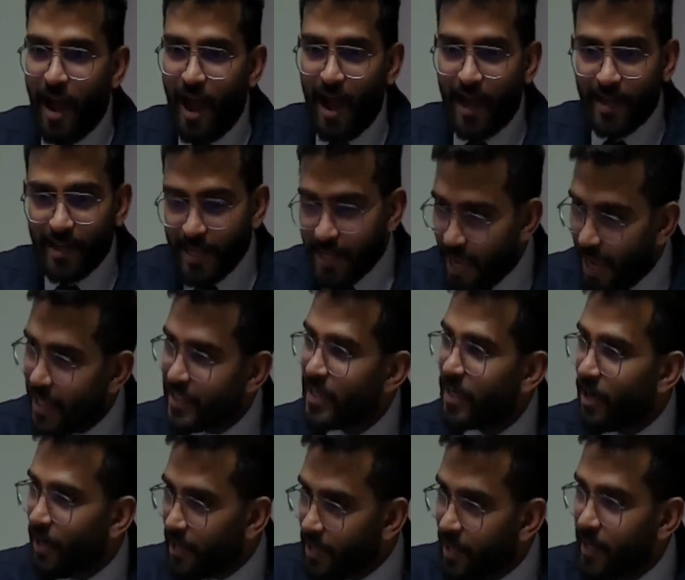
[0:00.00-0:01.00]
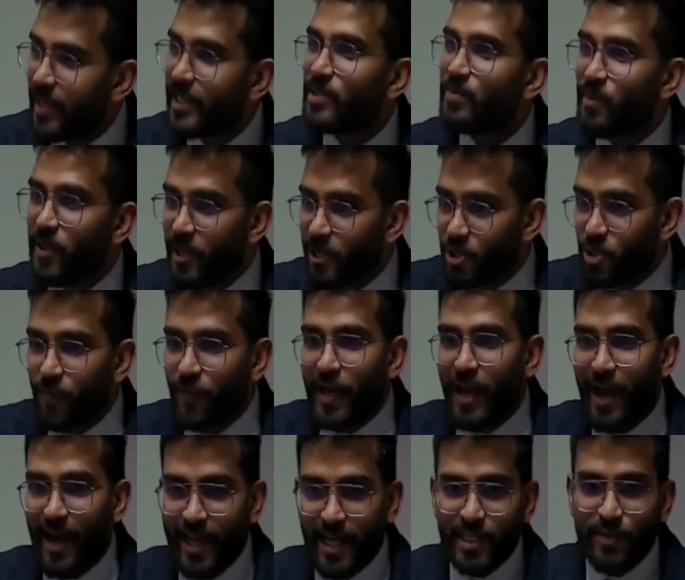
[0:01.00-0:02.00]
and he has a career experience of an
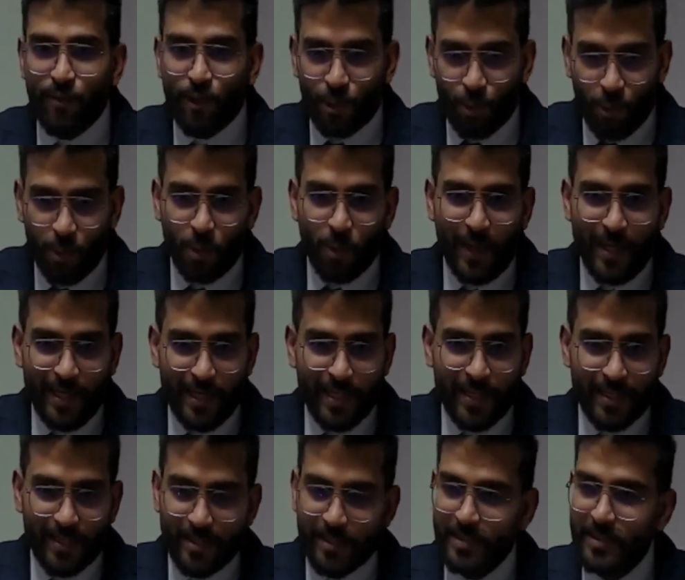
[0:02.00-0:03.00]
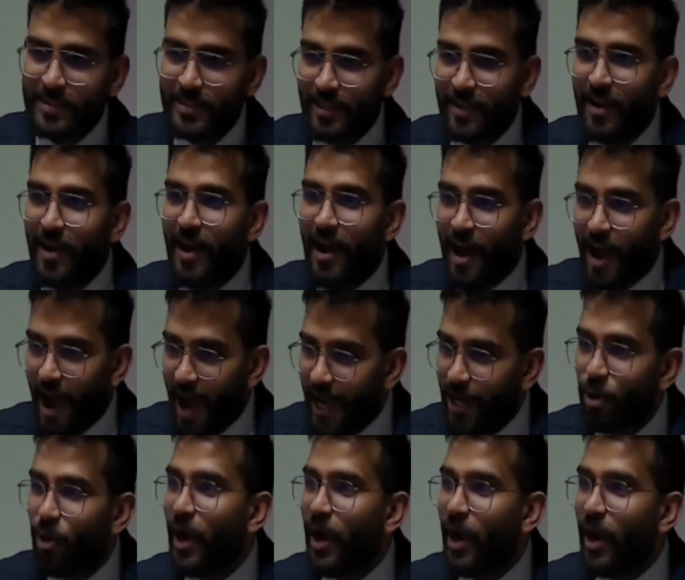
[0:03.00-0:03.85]
IAS for 20 years, I know I